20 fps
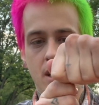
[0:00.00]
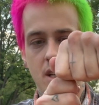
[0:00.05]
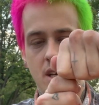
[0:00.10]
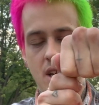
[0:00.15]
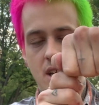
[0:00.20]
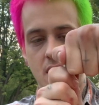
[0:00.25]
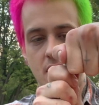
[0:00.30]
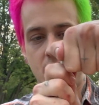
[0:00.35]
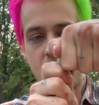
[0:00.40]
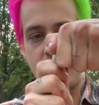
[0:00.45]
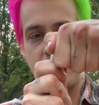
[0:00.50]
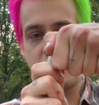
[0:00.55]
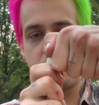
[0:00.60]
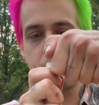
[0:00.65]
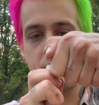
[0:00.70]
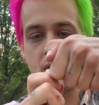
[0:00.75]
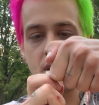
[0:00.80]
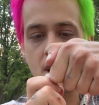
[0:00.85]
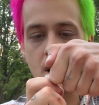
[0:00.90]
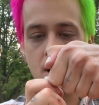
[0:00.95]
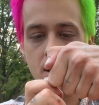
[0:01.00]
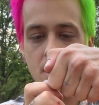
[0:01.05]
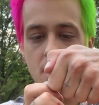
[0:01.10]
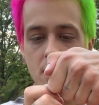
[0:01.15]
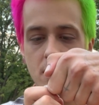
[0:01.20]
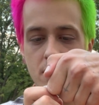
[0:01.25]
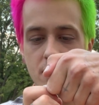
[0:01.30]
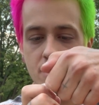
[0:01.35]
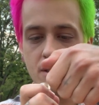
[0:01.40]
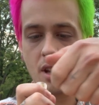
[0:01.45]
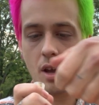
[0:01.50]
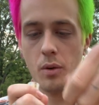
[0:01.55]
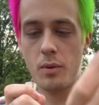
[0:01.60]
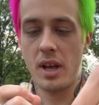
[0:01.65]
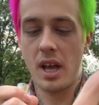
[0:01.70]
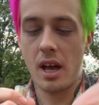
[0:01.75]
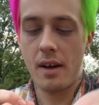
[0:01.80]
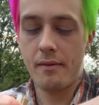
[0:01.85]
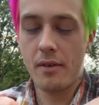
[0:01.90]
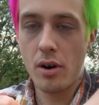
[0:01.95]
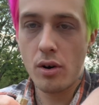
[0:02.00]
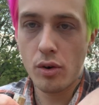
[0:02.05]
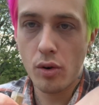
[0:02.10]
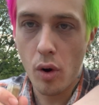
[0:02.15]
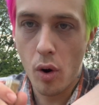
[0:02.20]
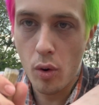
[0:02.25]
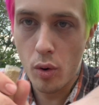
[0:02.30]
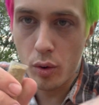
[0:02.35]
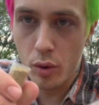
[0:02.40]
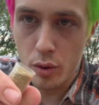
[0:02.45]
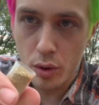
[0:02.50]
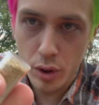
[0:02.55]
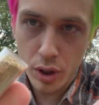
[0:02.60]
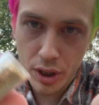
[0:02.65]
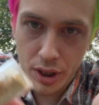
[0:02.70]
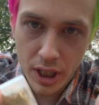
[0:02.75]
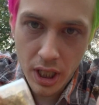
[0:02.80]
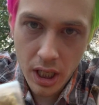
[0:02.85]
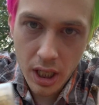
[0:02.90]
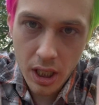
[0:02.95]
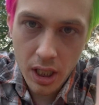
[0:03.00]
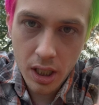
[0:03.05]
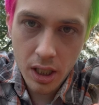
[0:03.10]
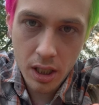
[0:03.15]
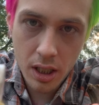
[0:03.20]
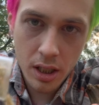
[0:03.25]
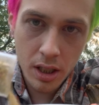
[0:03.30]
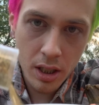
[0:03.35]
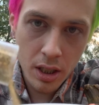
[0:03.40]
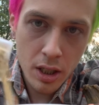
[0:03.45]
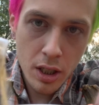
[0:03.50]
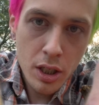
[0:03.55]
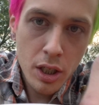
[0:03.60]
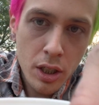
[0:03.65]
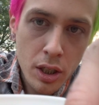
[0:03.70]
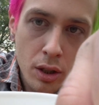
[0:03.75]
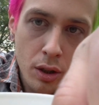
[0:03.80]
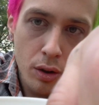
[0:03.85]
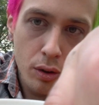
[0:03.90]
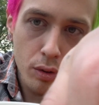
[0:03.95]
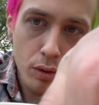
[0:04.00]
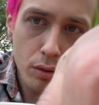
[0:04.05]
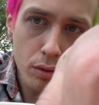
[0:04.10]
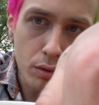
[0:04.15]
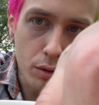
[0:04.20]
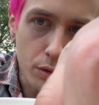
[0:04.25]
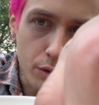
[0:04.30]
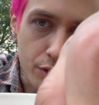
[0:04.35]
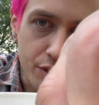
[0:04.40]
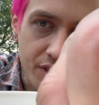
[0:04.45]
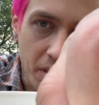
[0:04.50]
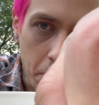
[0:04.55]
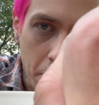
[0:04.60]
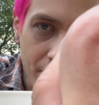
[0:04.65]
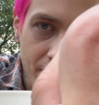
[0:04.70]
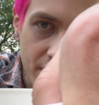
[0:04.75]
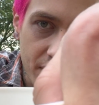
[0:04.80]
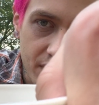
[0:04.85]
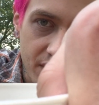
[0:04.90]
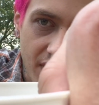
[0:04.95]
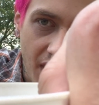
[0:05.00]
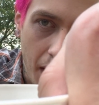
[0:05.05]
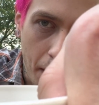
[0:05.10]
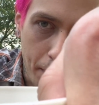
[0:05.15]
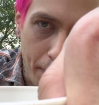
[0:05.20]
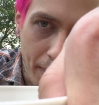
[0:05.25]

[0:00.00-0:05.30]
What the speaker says: And last but not least, we have our gold. Ooh, some of it's not